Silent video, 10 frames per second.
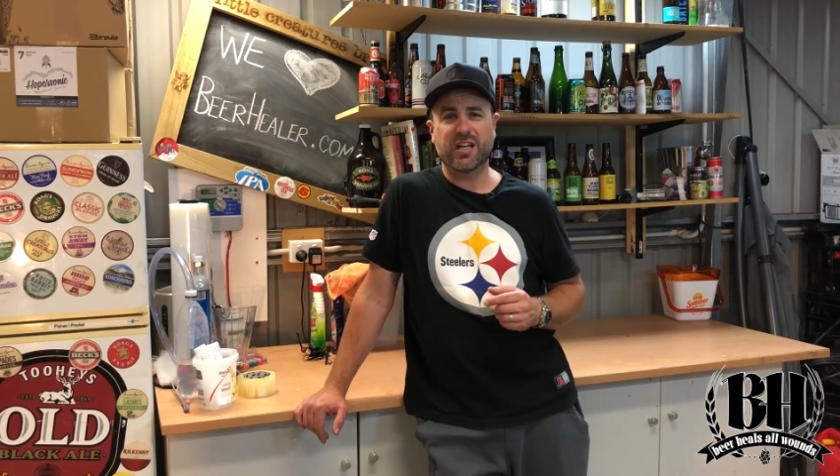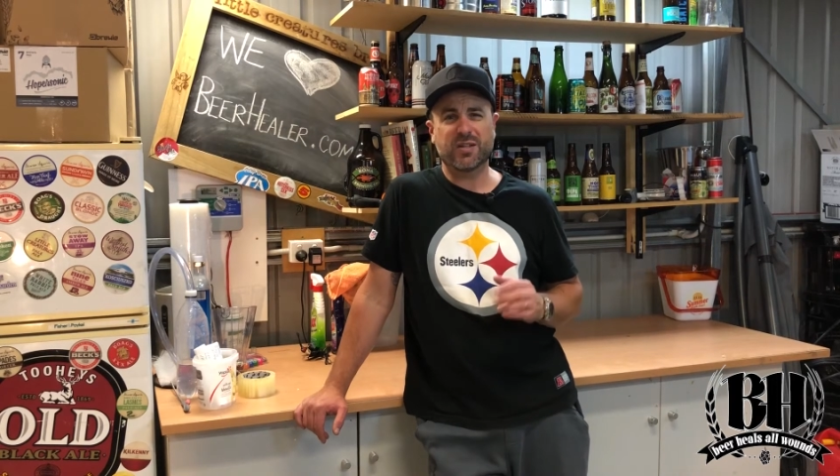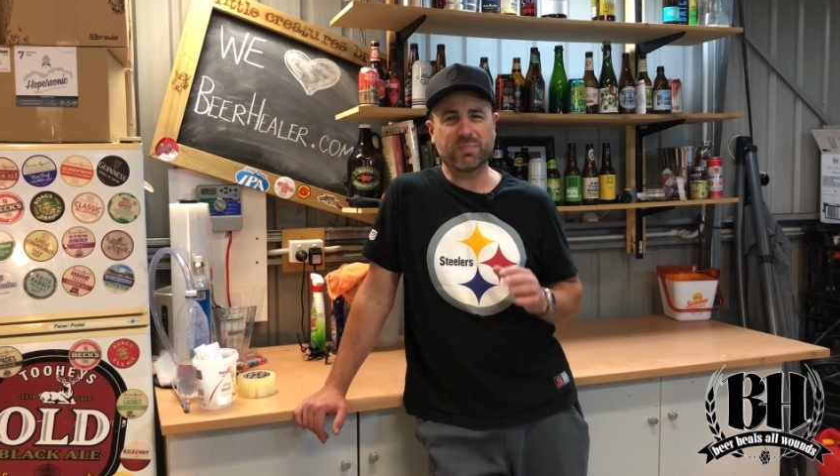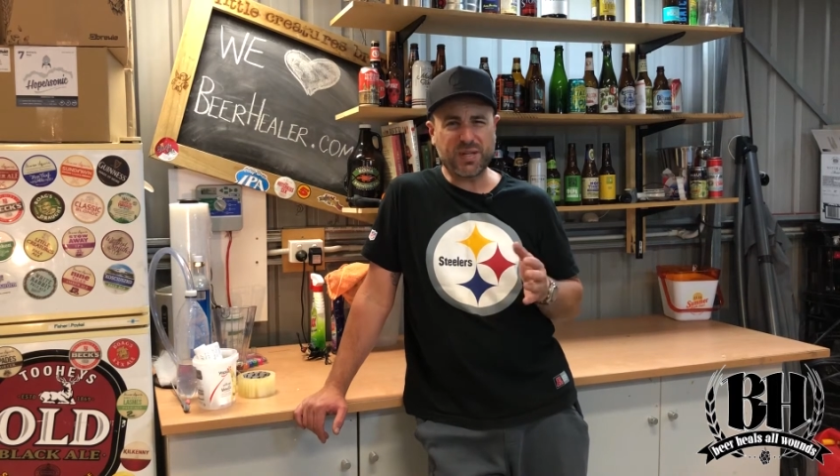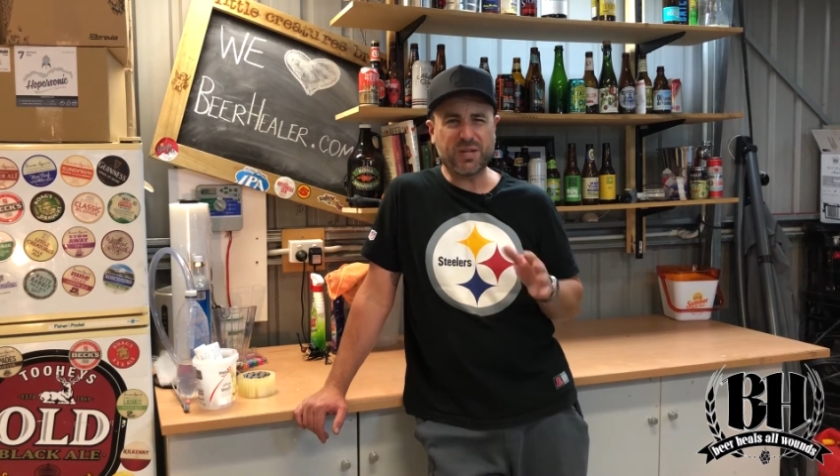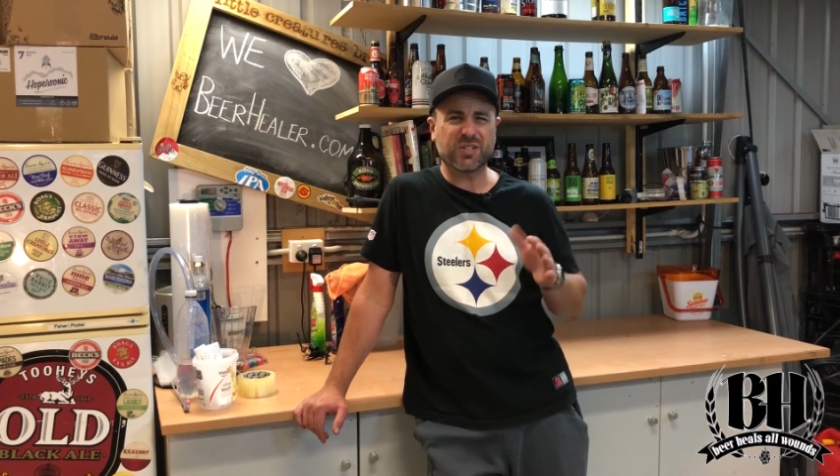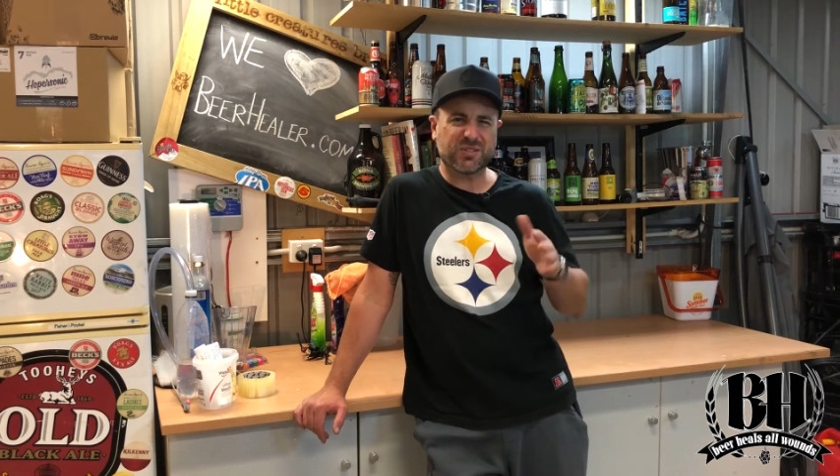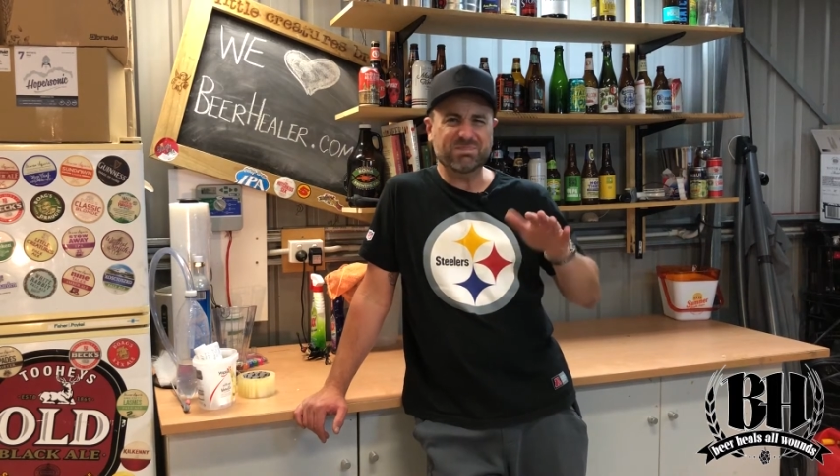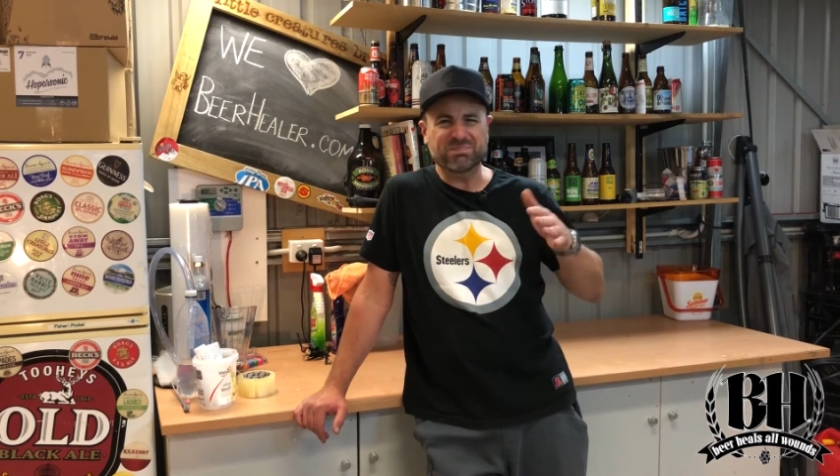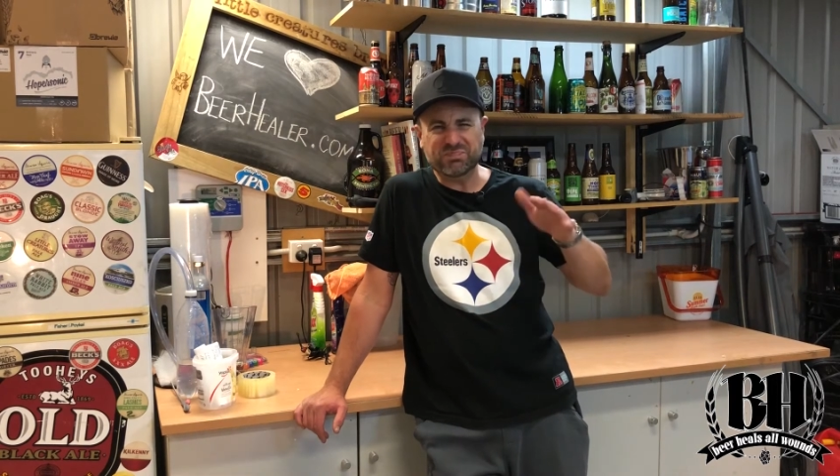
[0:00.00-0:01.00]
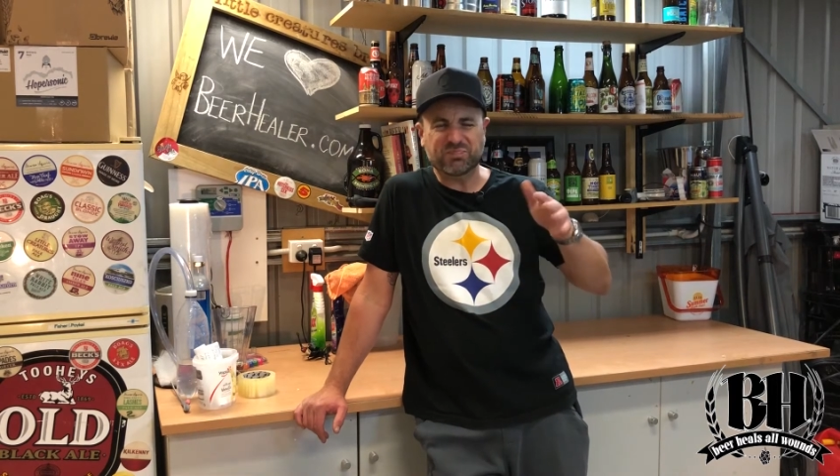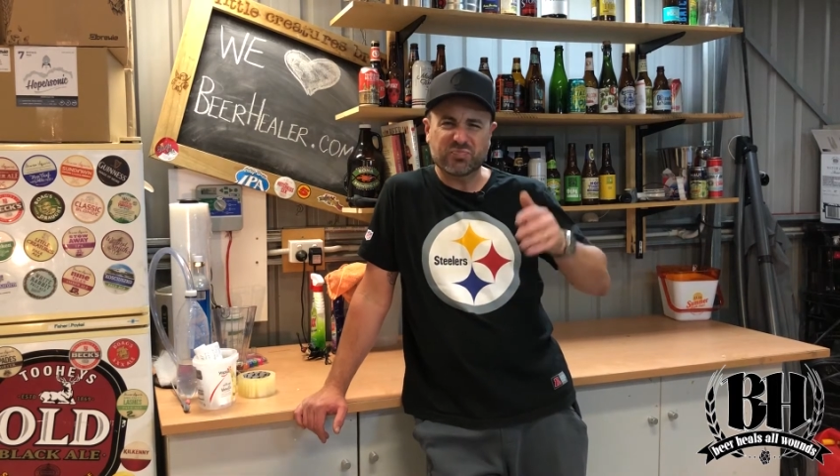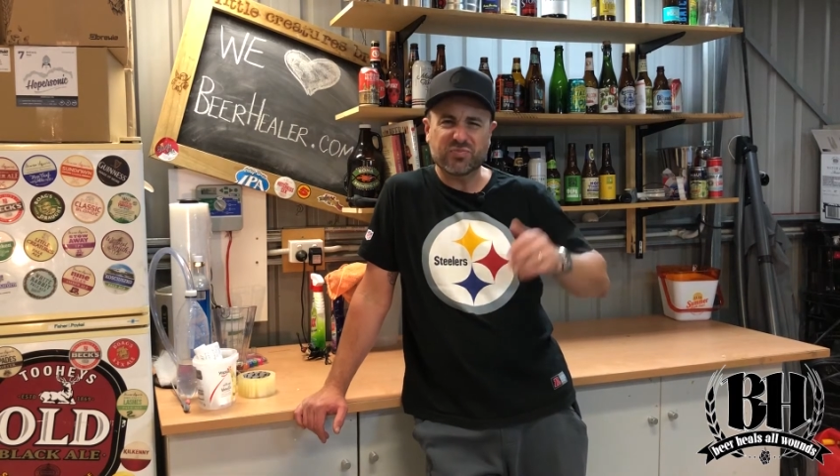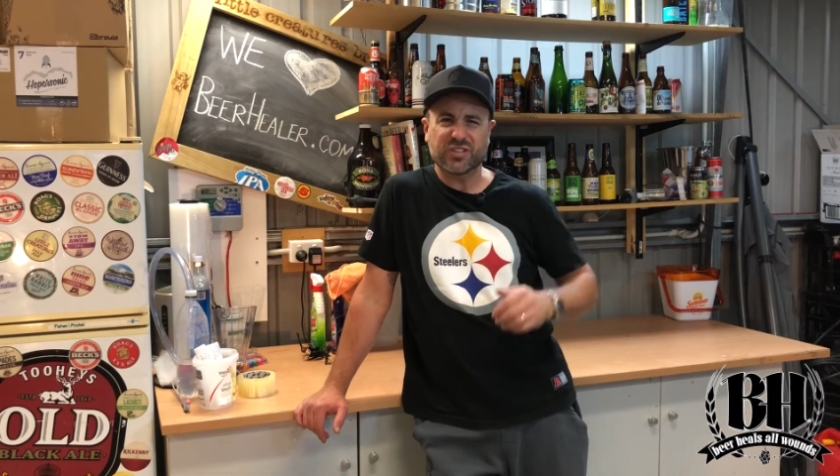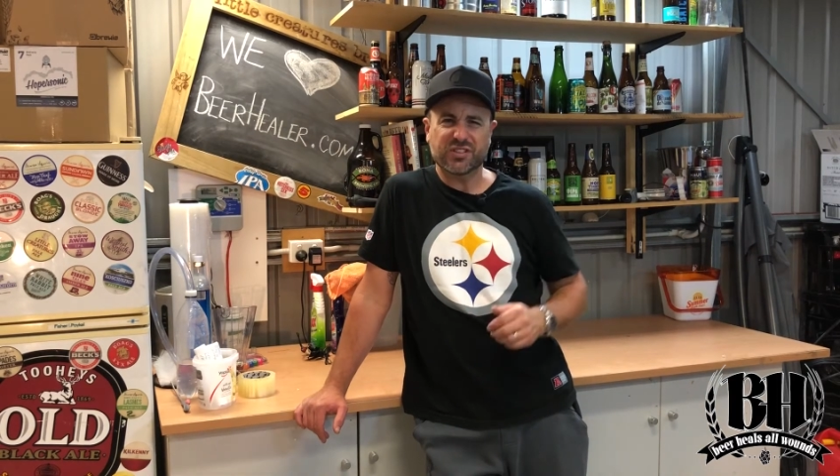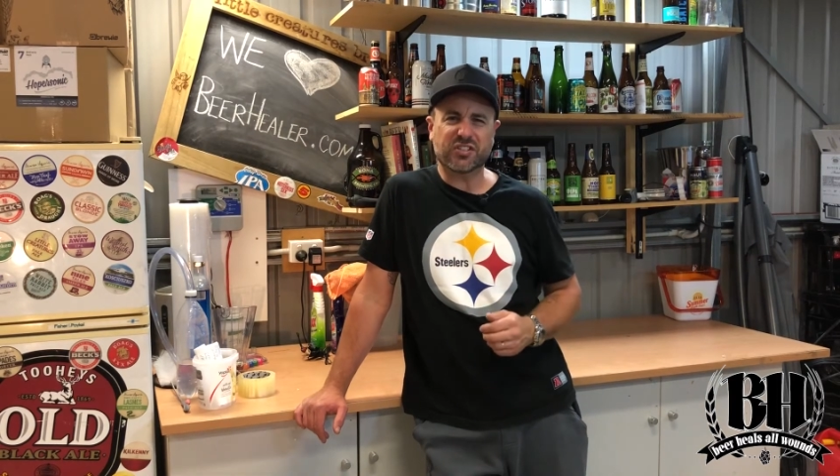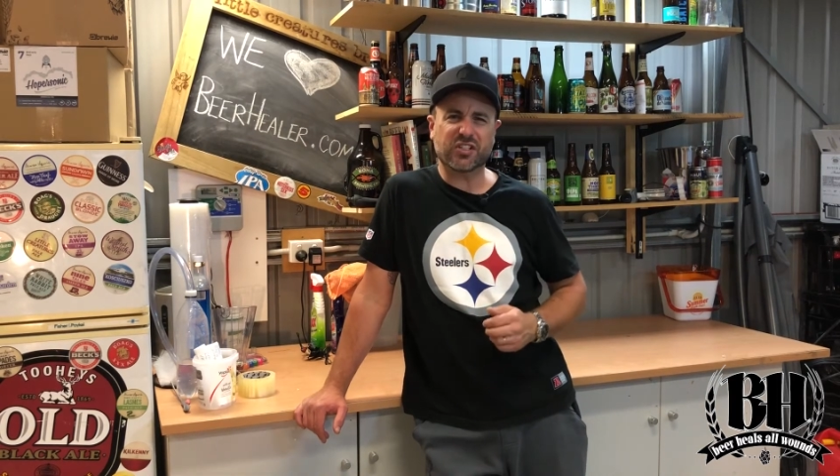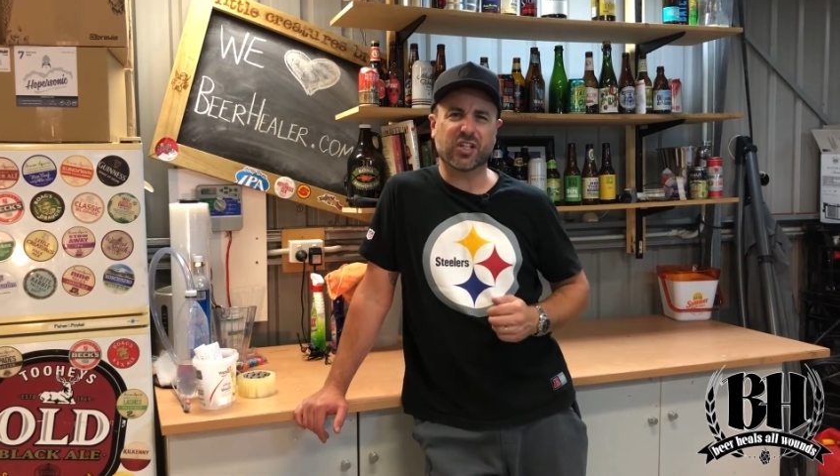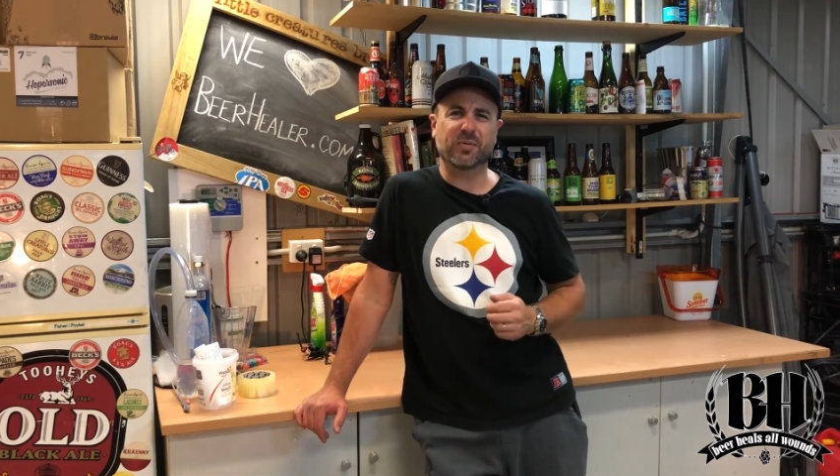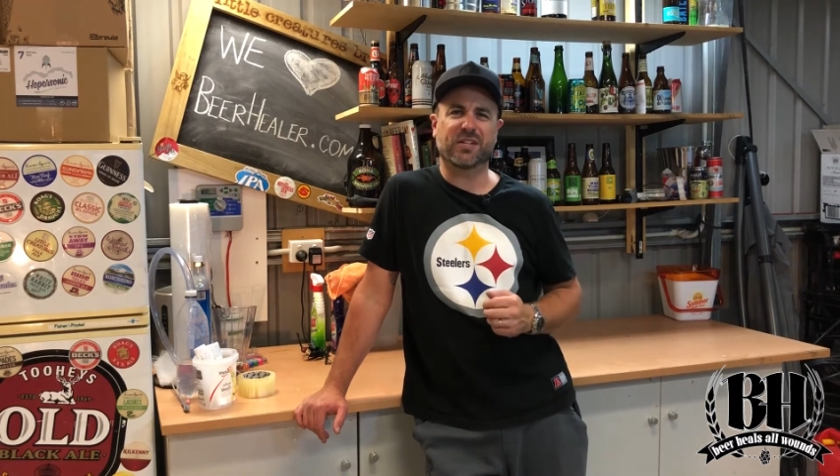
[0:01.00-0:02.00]
the beer was just
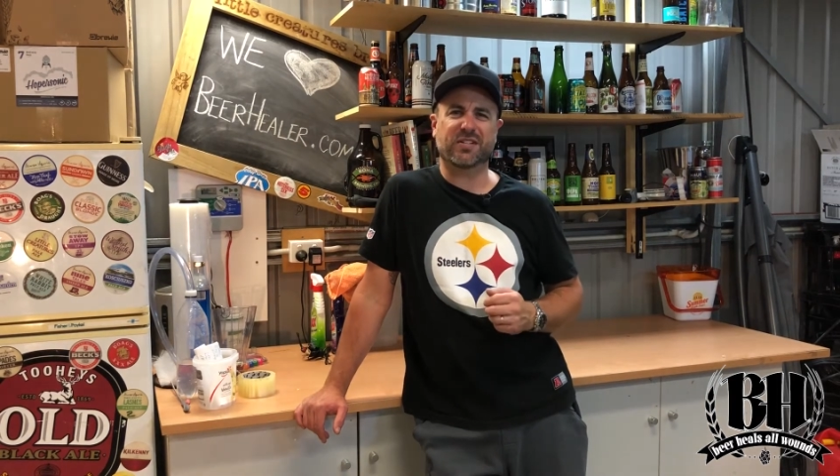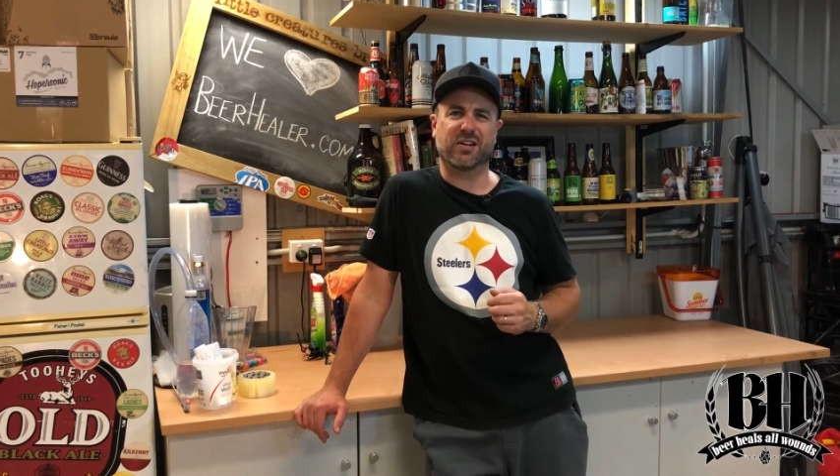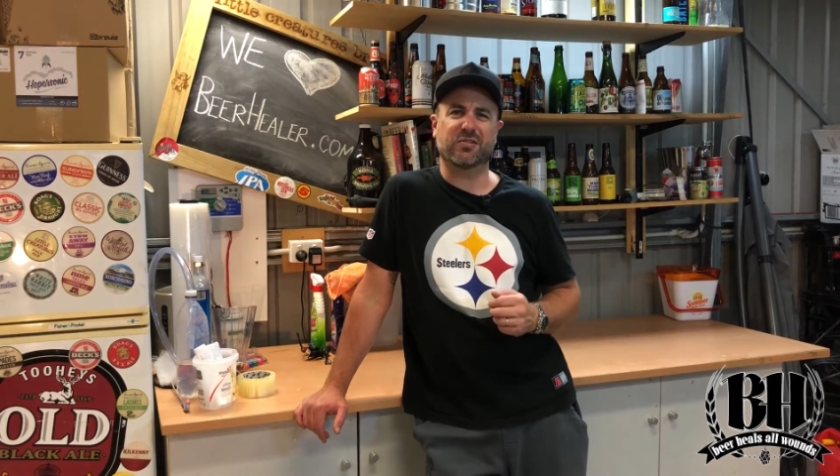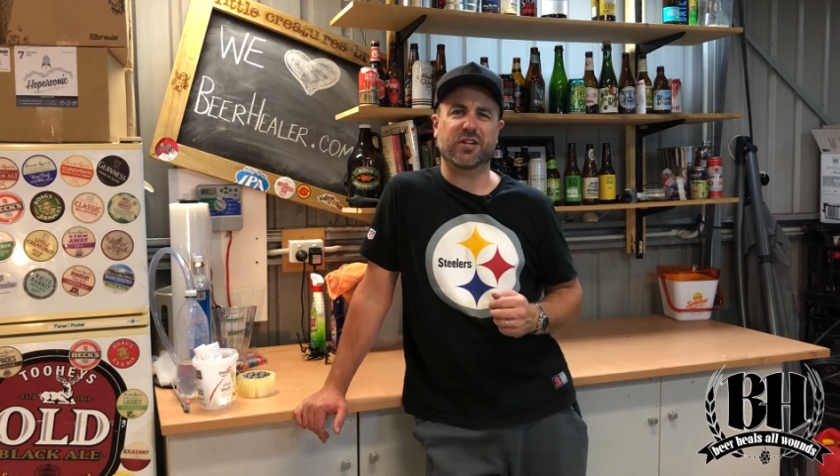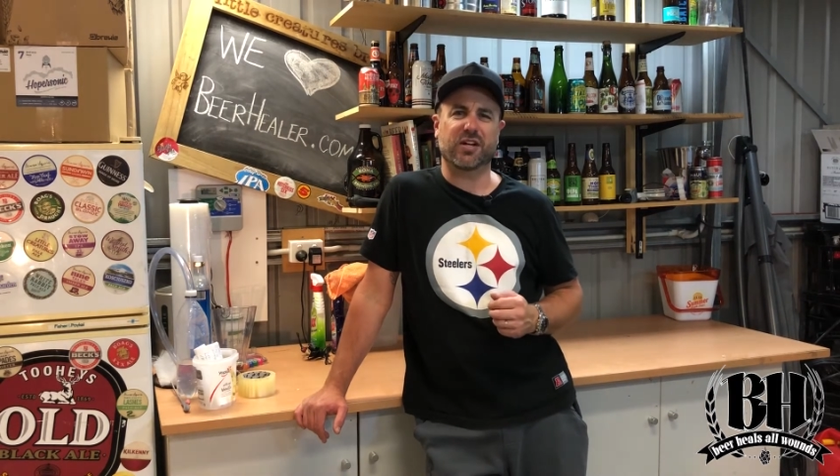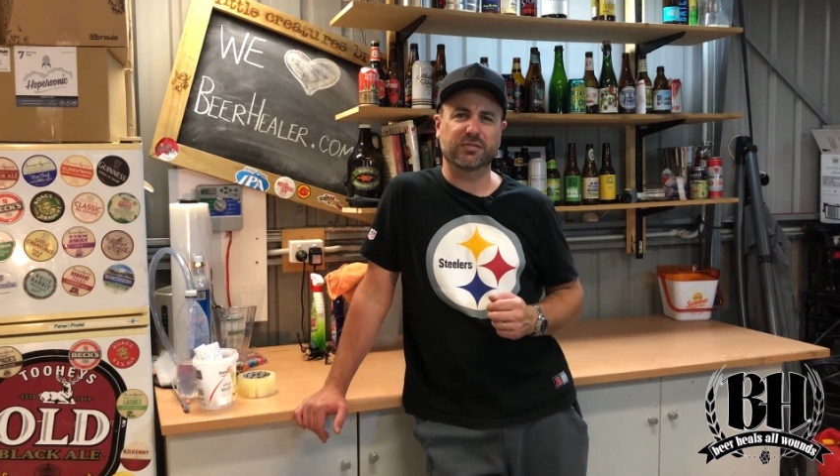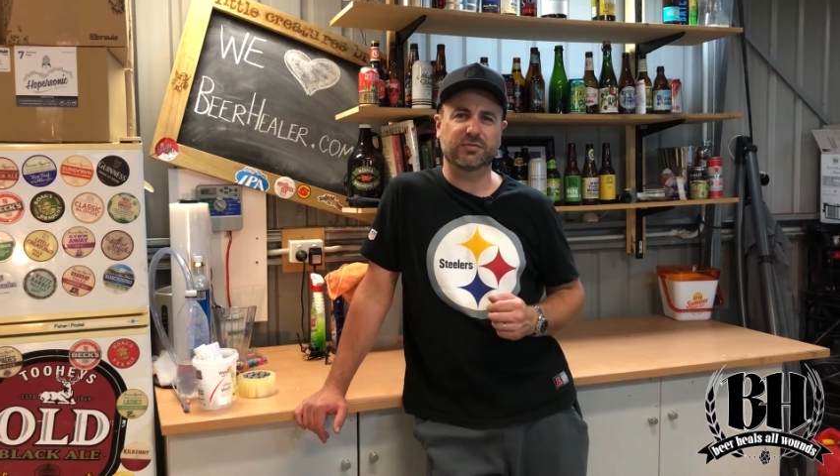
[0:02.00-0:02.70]
a little bit so-so.